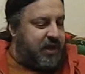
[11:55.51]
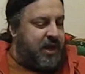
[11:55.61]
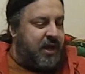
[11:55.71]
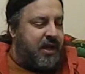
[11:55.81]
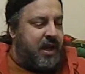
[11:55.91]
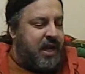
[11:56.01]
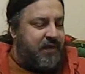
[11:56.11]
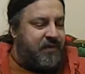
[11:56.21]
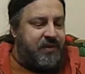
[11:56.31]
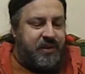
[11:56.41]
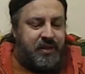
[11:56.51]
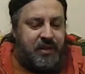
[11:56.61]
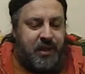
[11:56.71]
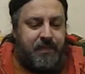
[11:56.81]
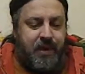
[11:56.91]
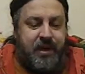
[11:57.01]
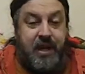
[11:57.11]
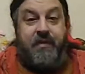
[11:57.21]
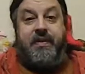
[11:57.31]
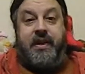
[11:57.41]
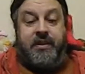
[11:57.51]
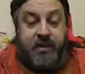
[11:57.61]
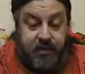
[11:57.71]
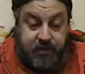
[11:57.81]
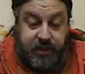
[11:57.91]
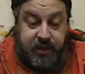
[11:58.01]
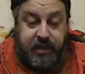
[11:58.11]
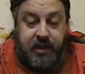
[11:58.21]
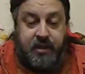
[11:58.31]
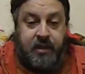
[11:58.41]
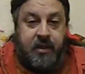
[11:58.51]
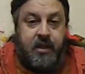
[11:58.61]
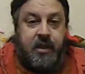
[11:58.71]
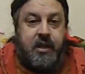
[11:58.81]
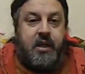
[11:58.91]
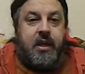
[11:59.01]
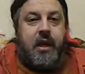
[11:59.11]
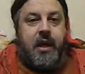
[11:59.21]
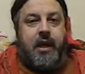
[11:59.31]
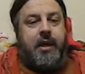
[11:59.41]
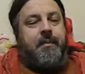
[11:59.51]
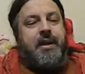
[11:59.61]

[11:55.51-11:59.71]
uh, I haven't upgraded everything to thirteen ten, uh,